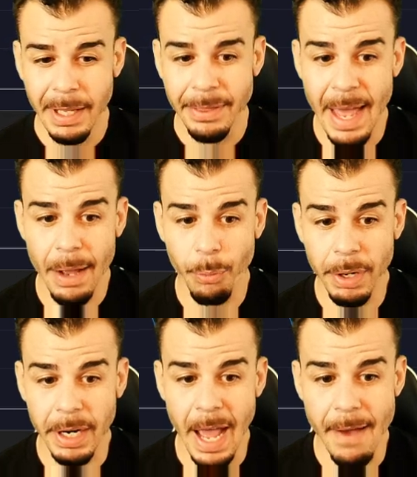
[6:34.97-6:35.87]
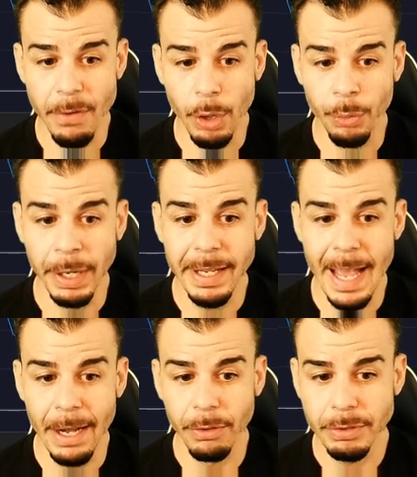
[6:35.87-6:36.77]
that we're going to have green
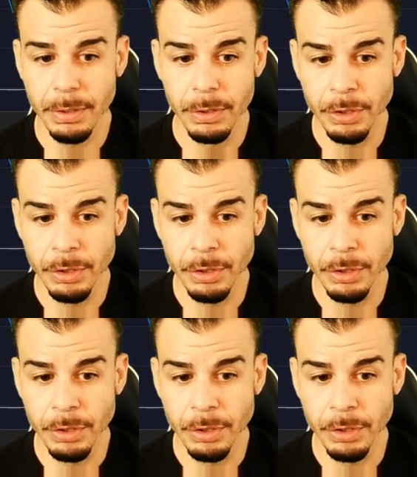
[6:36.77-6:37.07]
candles.